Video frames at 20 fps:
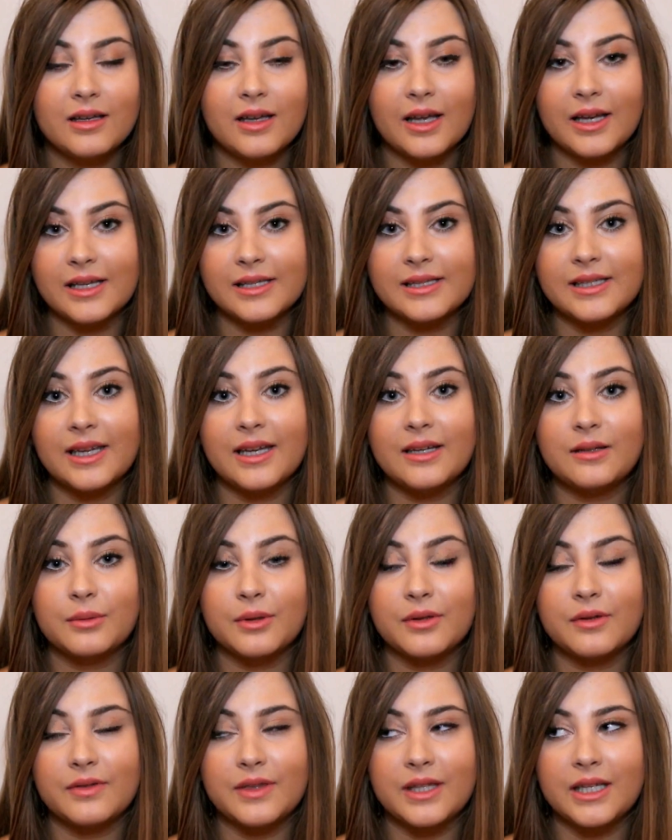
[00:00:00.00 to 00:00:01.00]
like I said
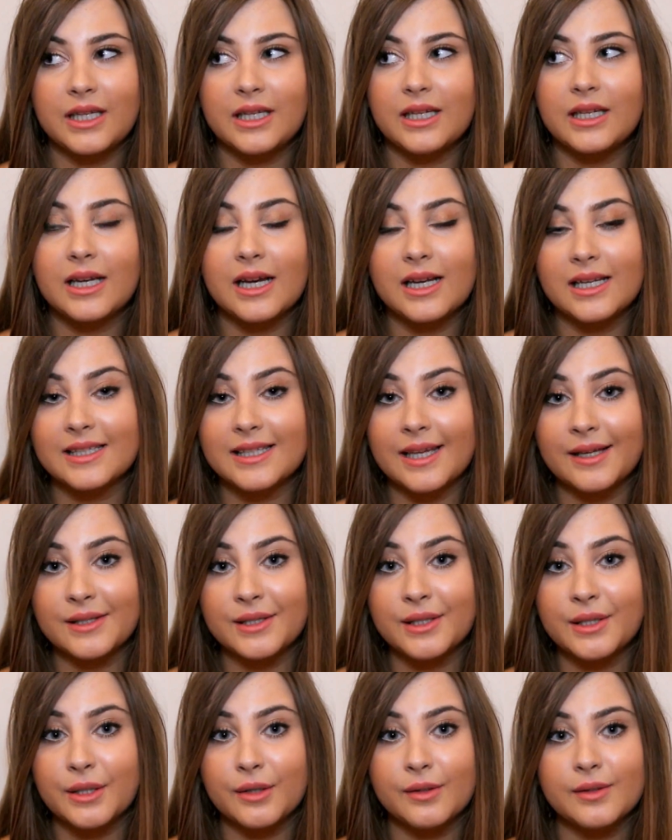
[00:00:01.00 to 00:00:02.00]
with the colour
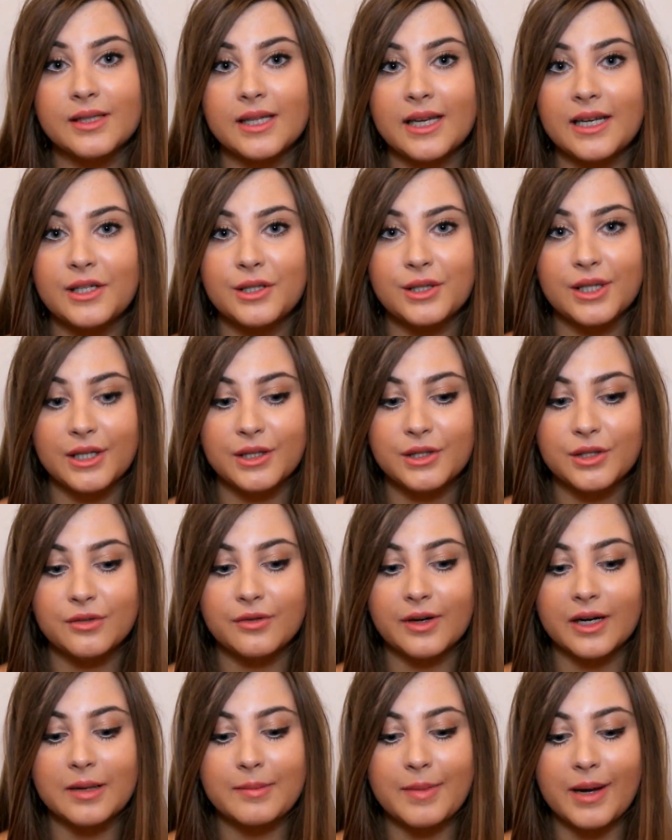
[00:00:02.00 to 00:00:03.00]
tattoos, any shades you'd
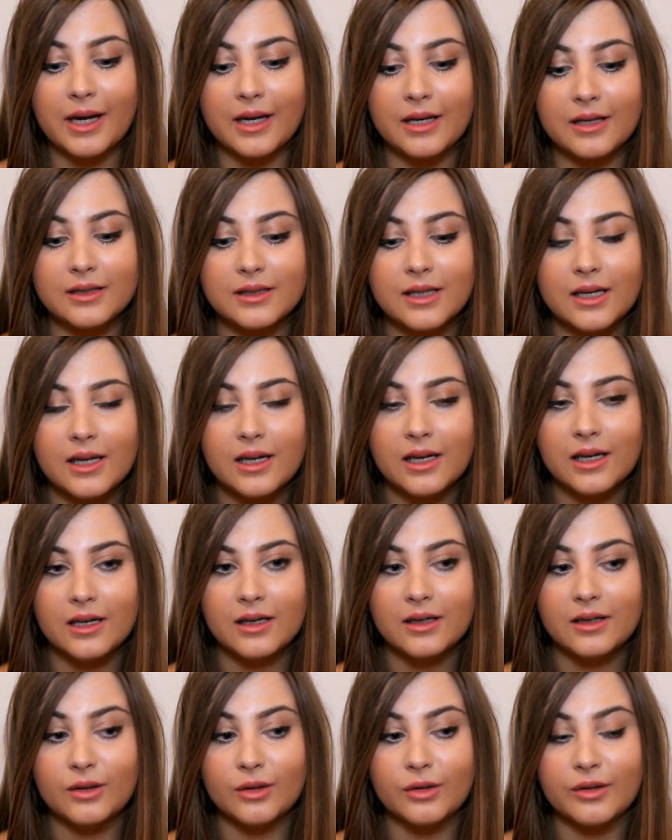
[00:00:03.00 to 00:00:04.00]
recommend,
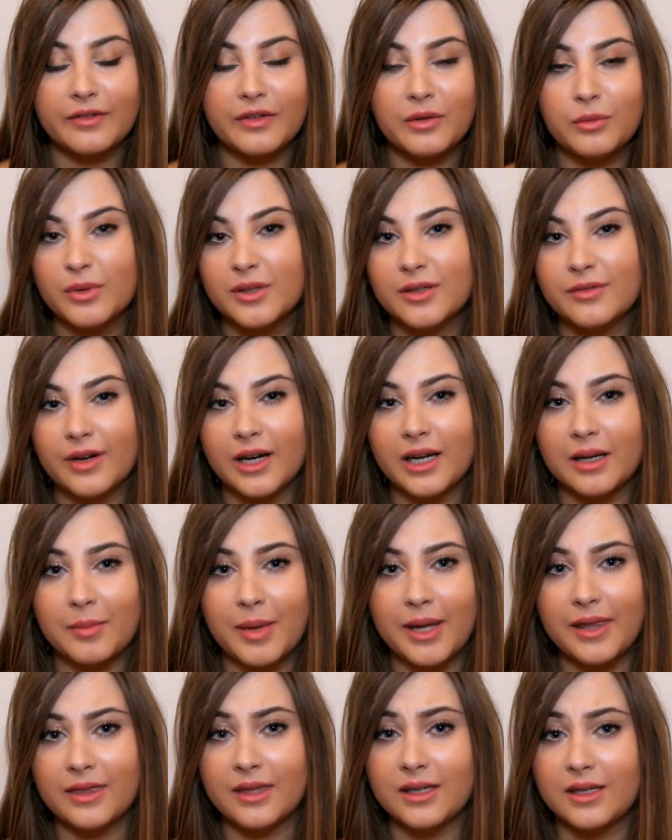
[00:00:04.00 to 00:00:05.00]
or if you wouldn't
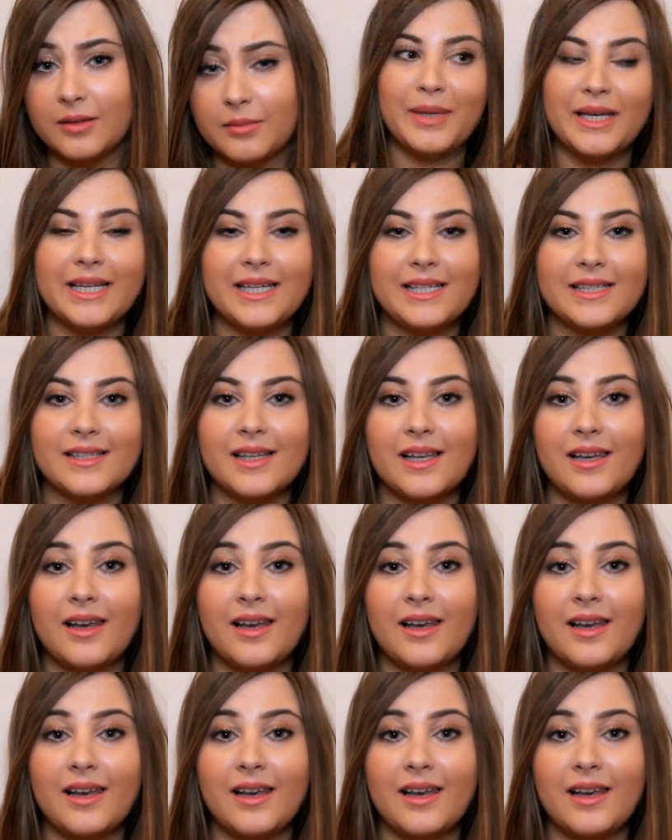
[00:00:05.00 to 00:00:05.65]
recommend them. Please